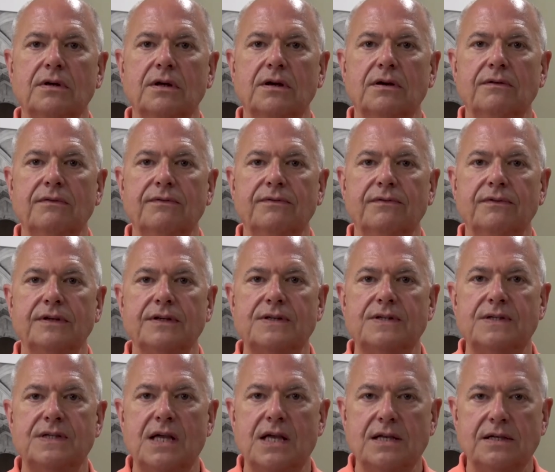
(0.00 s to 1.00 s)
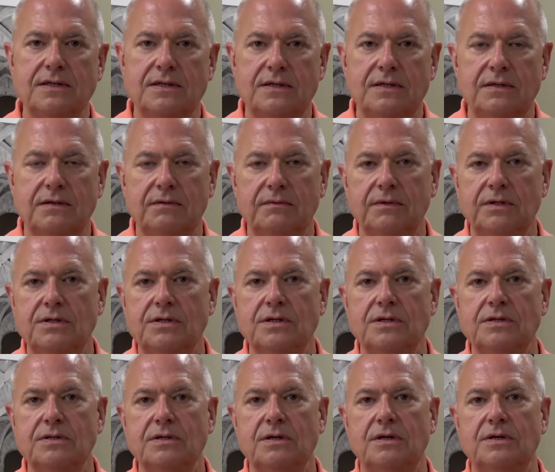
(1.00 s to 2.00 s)
of Ascent, which
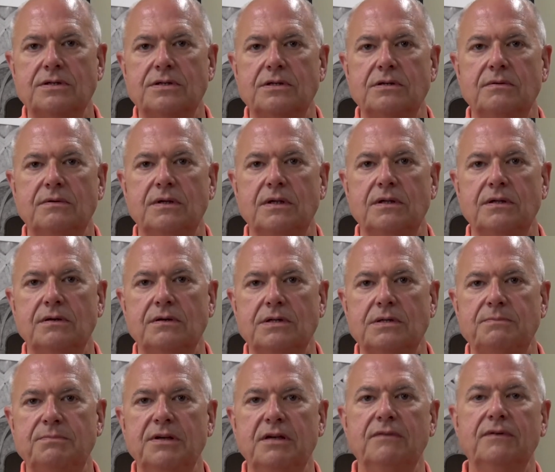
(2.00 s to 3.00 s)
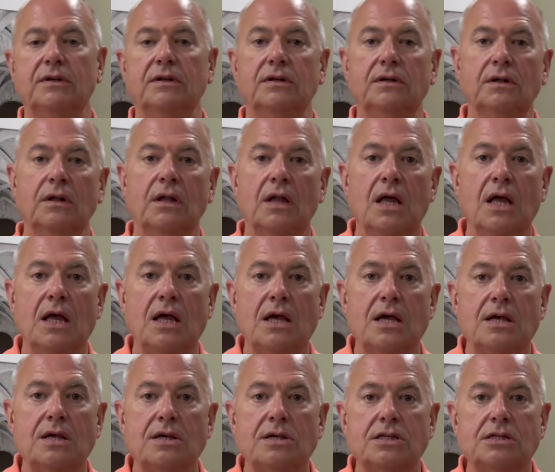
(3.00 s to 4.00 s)
is also one of those pivotal
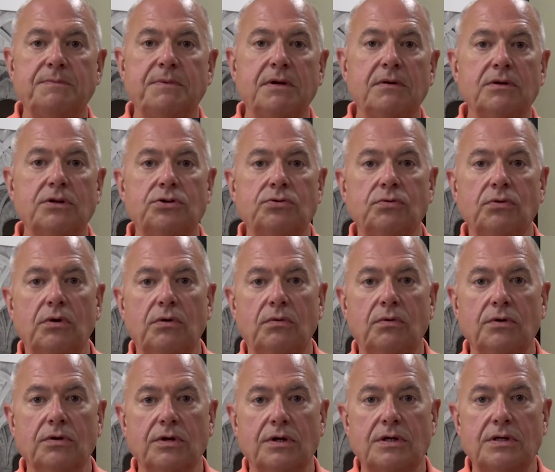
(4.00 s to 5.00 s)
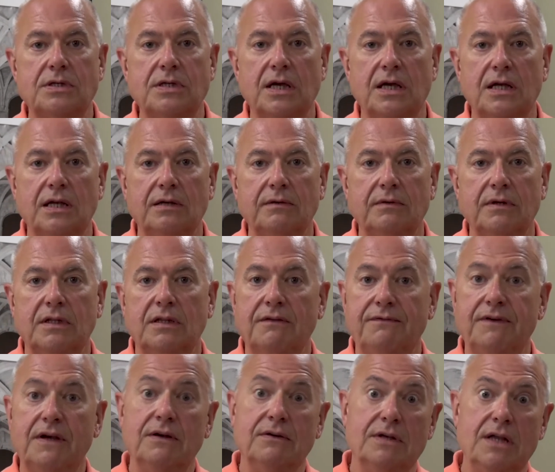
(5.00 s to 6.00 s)
spiritual works that are at the
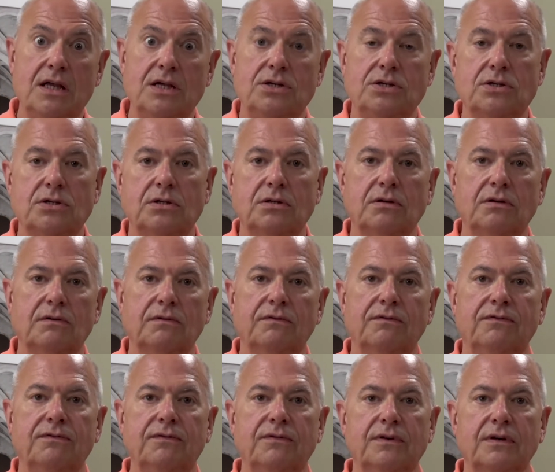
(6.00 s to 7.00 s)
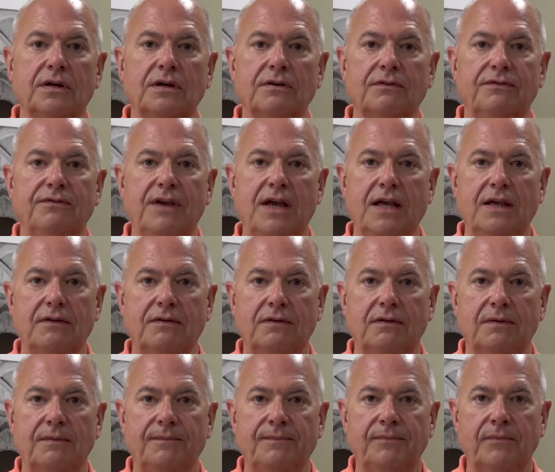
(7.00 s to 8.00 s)
foundation of our
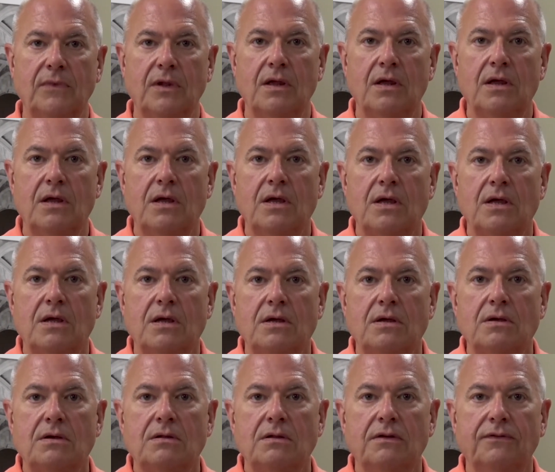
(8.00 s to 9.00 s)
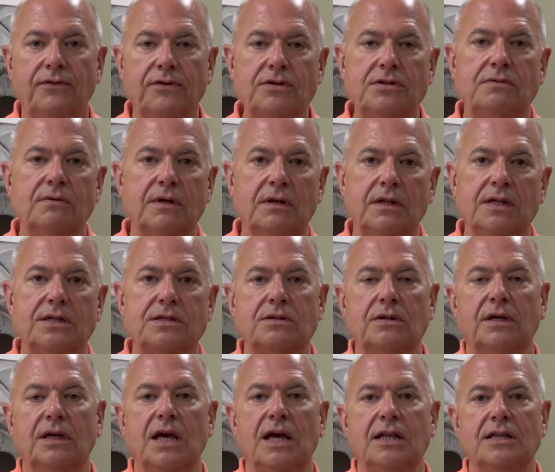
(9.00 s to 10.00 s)
faith. The first one let's
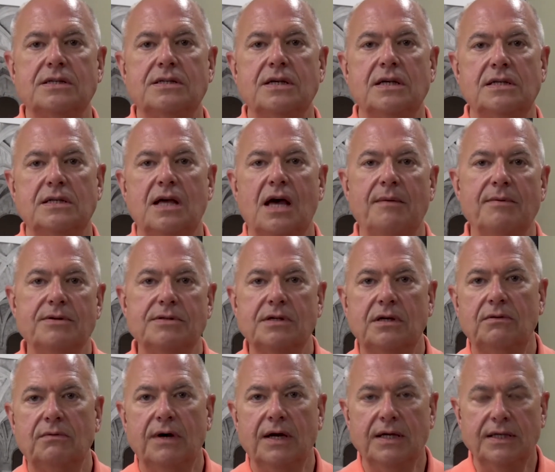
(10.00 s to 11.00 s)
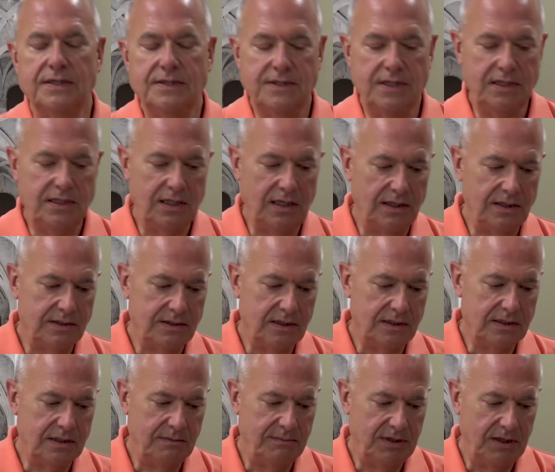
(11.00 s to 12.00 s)
look at is St. Thomas Aquinas. He tells
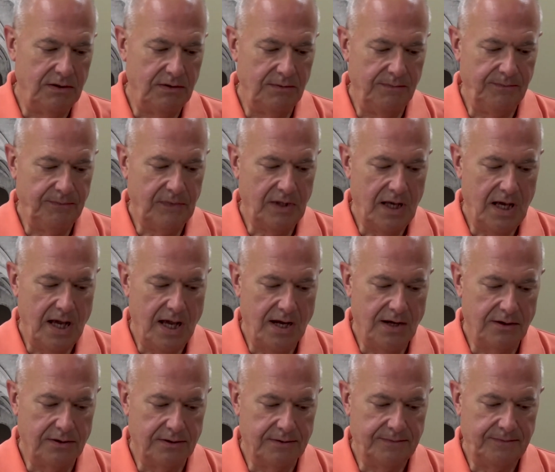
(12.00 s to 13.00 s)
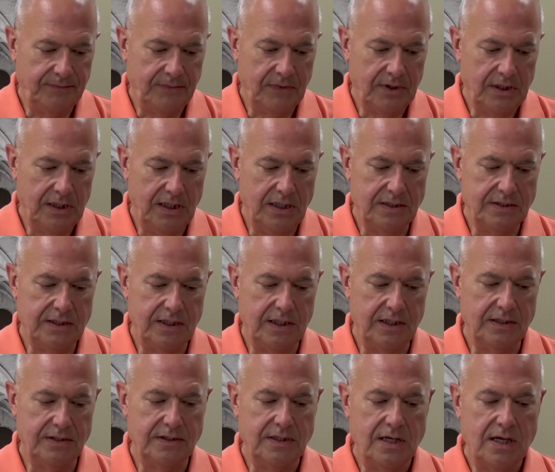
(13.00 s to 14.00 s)
us about anger. He
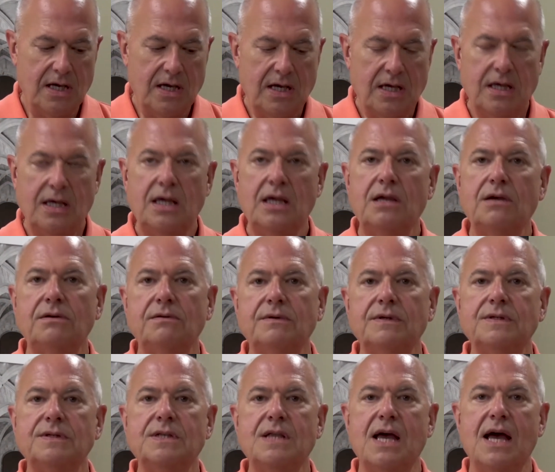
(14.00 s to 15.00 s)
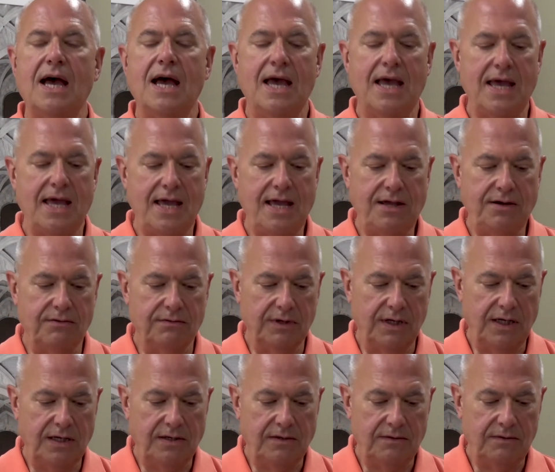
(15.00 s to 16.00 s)
says, "He who is not
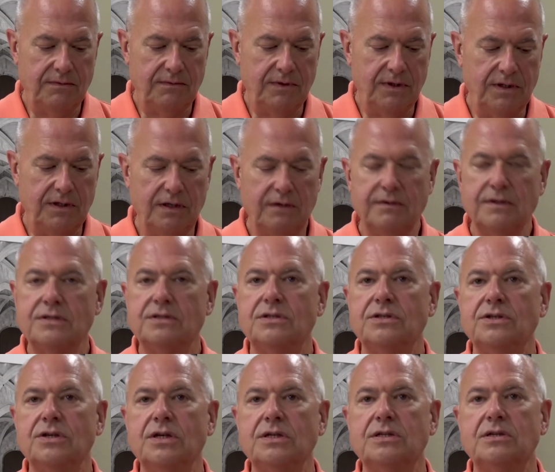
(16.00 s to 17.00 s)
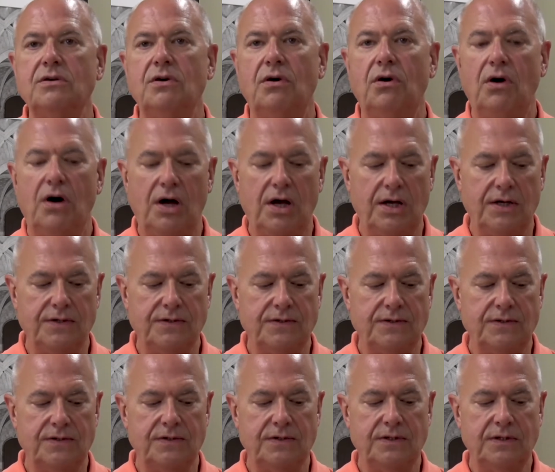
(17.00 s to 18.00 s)
angry when there is just
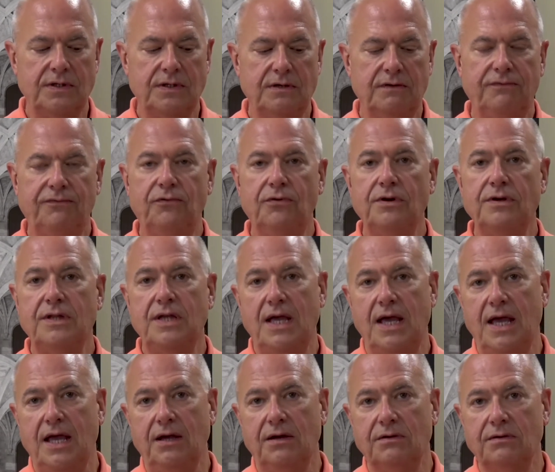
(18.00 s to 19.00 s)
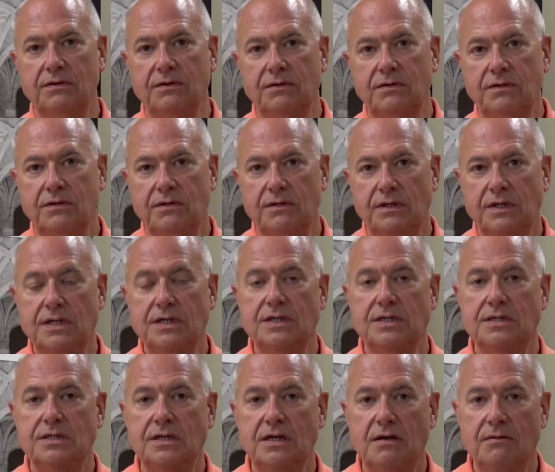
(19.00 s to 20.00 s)
cause for the anger
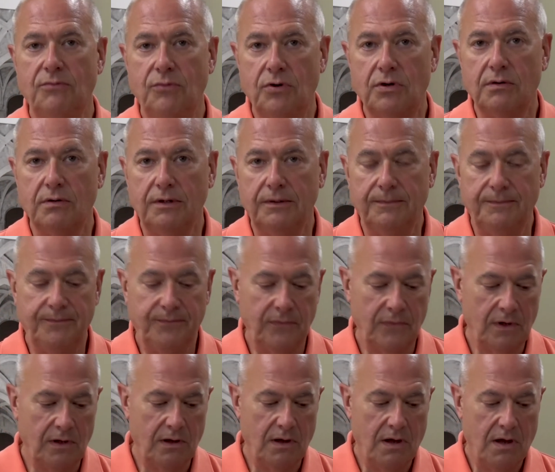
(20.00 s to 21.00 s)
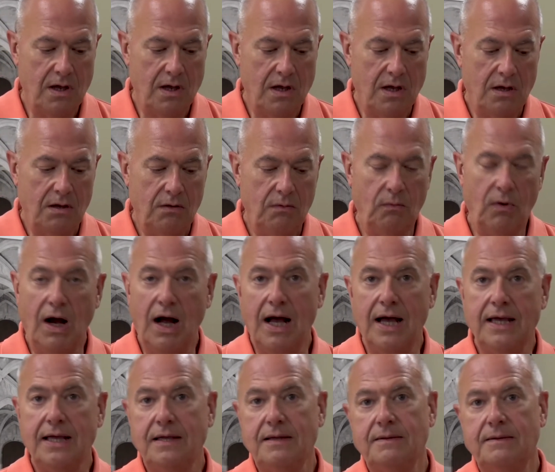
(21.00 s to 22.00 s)
is immoral."
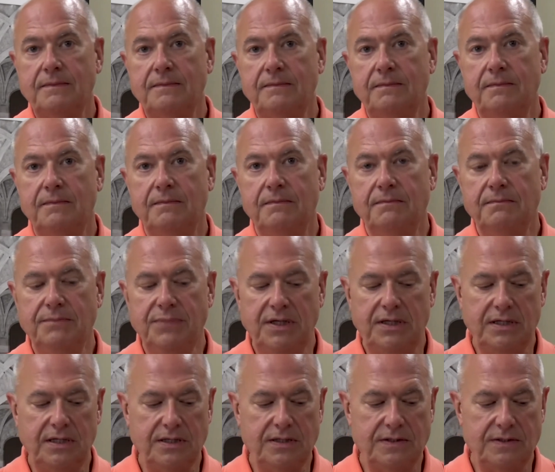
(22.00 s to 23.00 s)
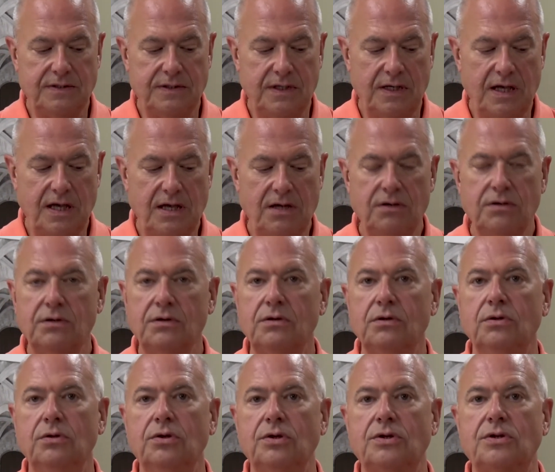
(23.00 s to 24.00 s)
Why? Because anger
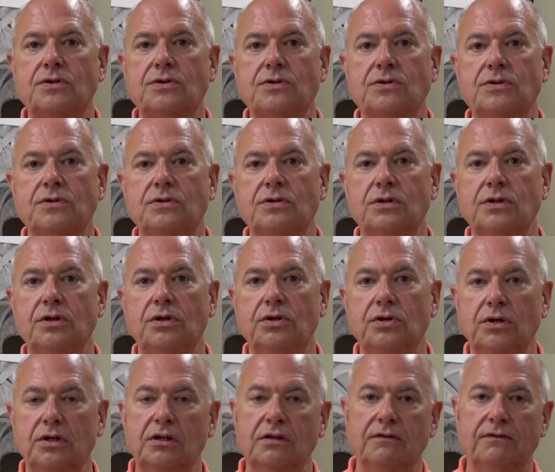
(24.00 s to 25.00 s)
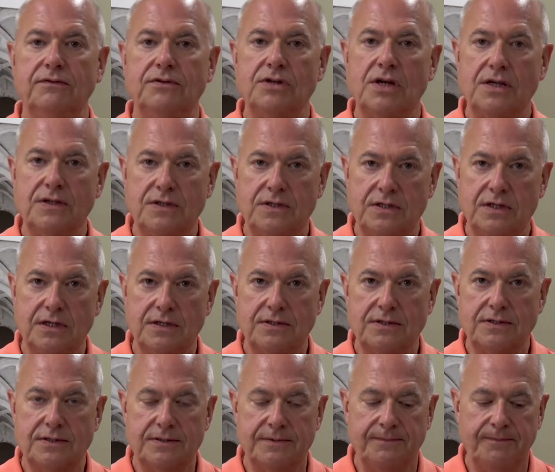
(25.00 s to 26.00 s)
looks to the good of
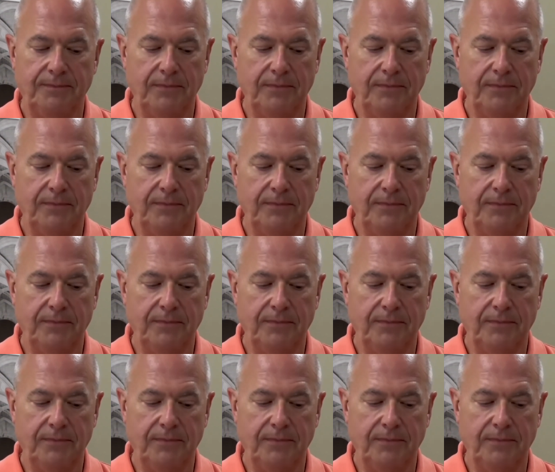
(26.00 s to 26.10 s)
justice.